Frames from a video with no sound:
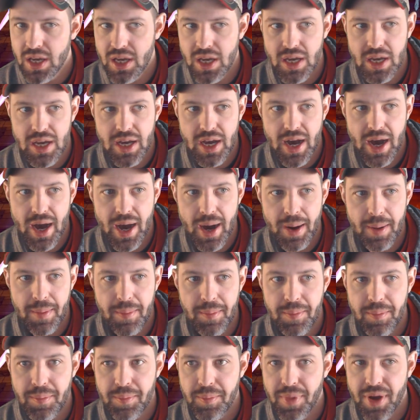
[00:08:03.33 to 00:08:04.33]
And
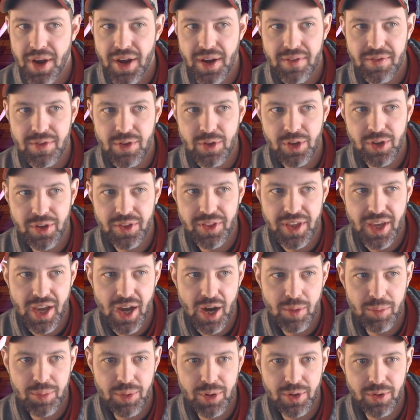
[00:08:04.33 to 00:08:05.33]
if you look at the
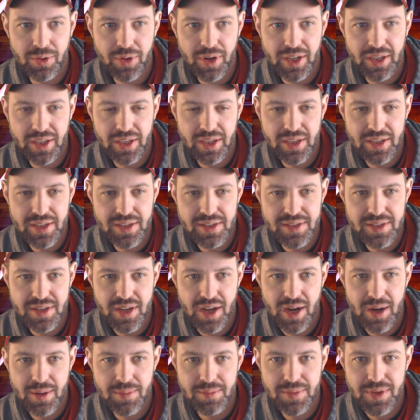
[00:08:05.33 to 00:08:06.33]
output rankings,
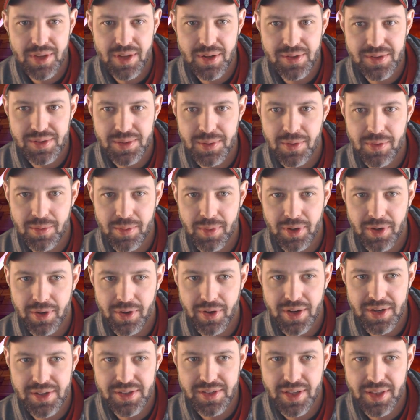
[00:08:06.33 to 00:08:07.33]
you know, some of them are
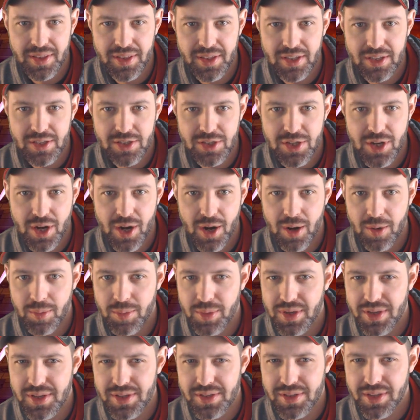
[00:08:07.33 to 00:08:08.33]
crazy. I think
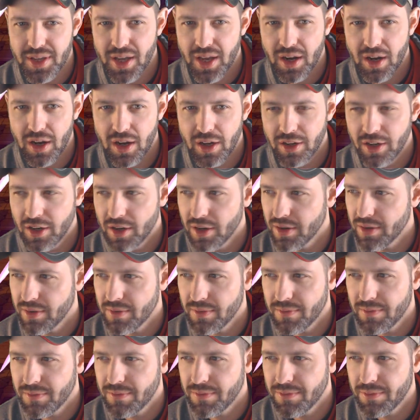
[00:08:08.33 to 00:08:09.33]
Cheruby's got
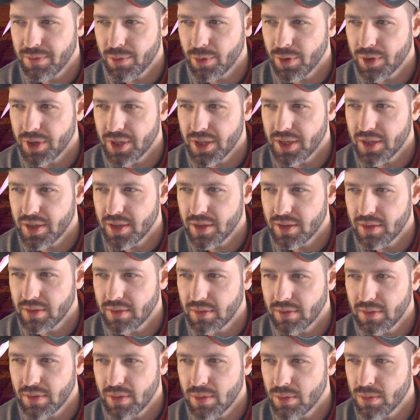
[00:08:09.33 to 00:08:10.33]

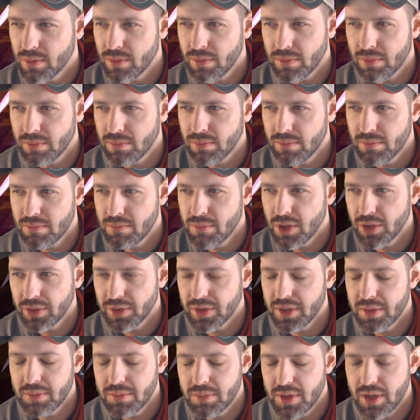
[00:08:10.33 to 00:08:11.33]
142
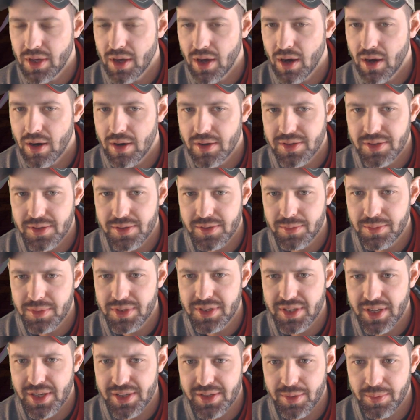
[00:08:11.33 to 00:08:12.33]
million BR. So some of these
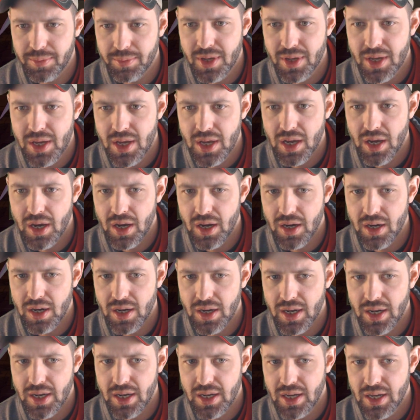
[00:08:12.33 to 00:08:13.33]
guys
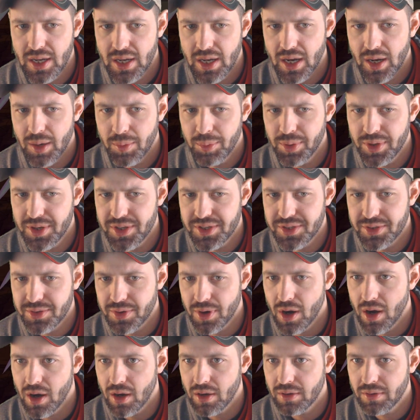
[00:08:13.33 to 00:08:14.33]
are pretty
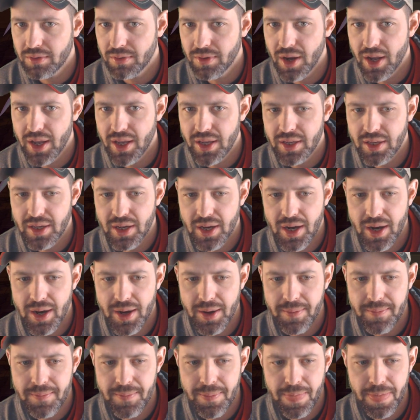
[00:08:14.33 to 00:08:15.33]
strong, right?
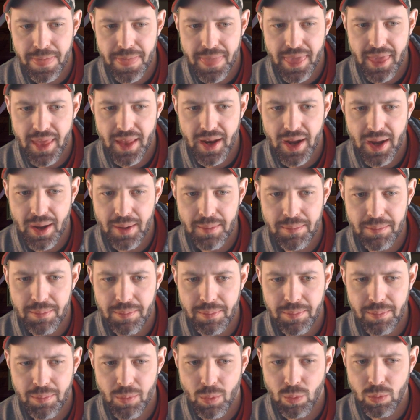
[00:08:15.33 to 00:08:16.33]
Yeah,
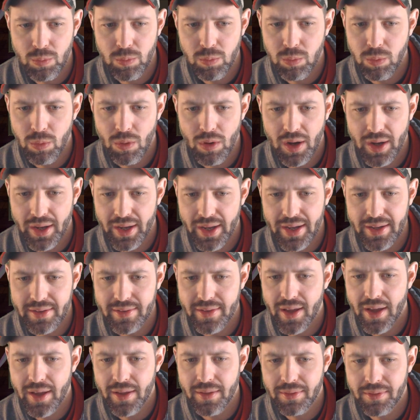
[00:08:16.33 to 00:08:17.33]
I got
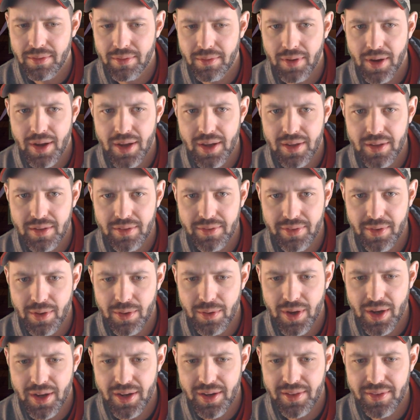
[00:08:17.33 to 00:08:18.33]
10th, right? So I
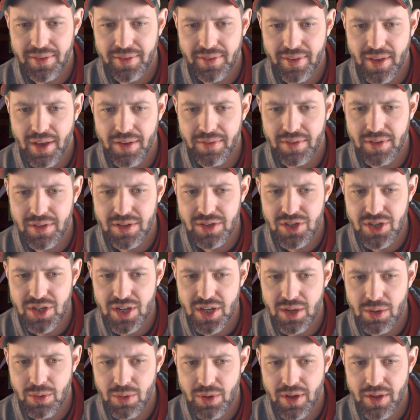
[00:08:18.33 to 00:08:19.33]
did 7G
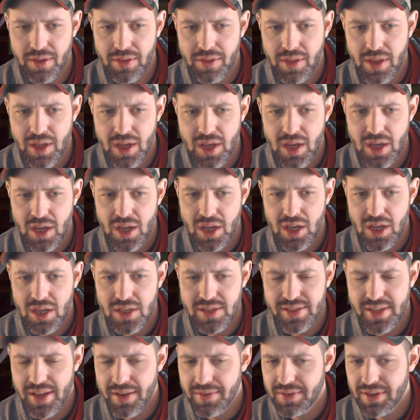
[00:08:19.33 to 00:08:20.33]
with
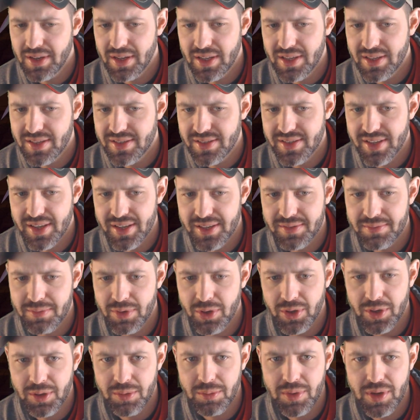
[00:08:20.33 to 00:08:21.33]
76
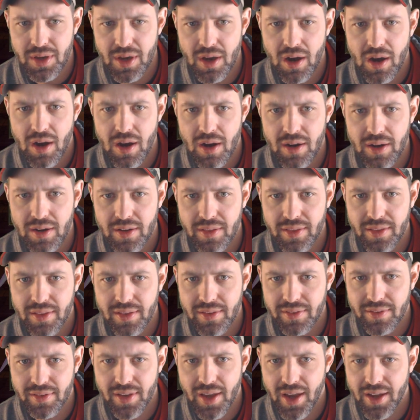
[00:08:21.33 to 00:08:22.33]
million BR, and this
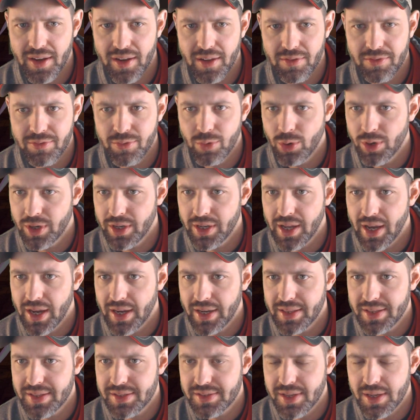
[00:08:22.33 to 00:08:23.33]
guy did 49 in the
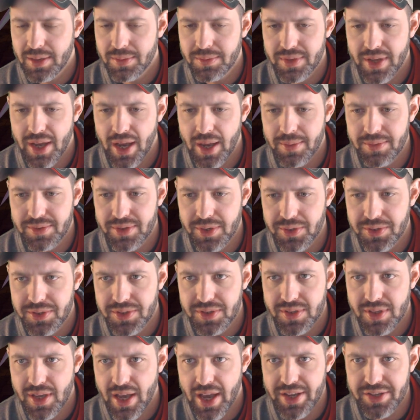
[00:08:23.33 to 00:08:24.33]
same time. So it's
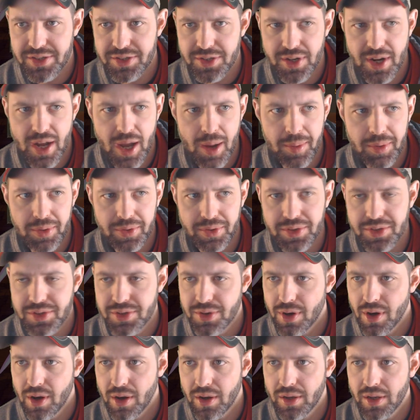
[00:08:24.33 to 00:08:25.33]
astronomically
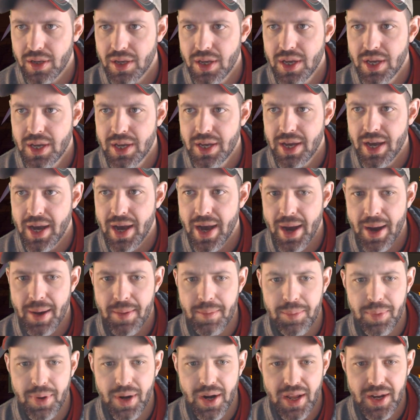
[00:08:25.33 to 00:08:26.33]
strong.
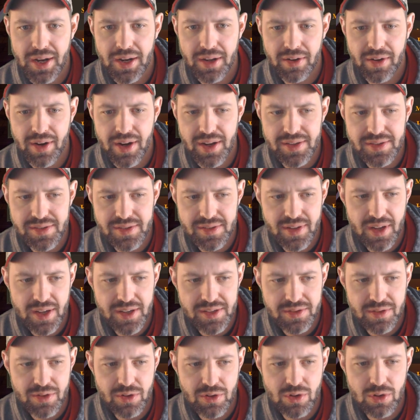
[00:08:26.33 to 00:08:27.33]
But I digress. Nice
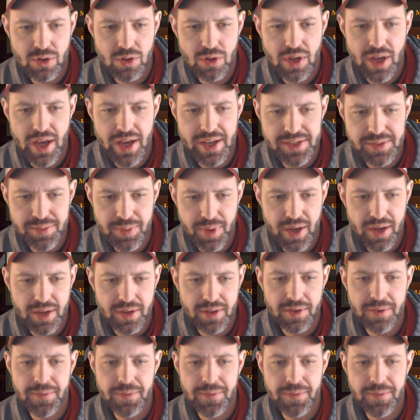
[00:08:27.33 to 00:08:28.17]
little cool aspect.